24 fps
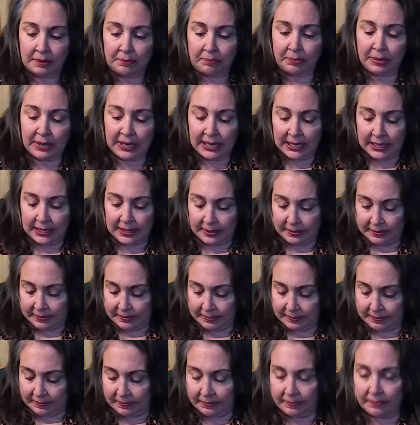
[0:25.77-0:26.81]
But
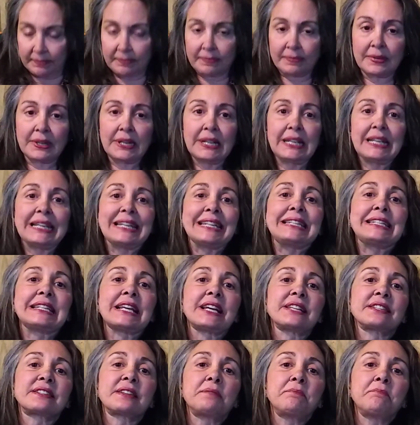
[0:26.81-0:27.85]
it
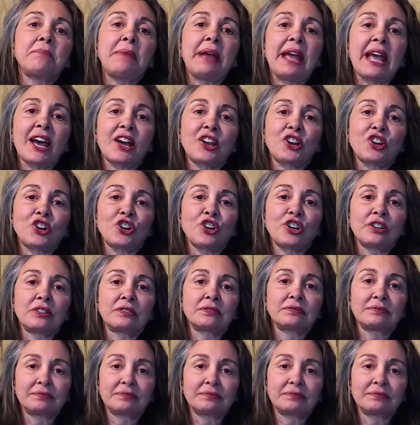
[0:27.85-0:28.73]
doesn't matter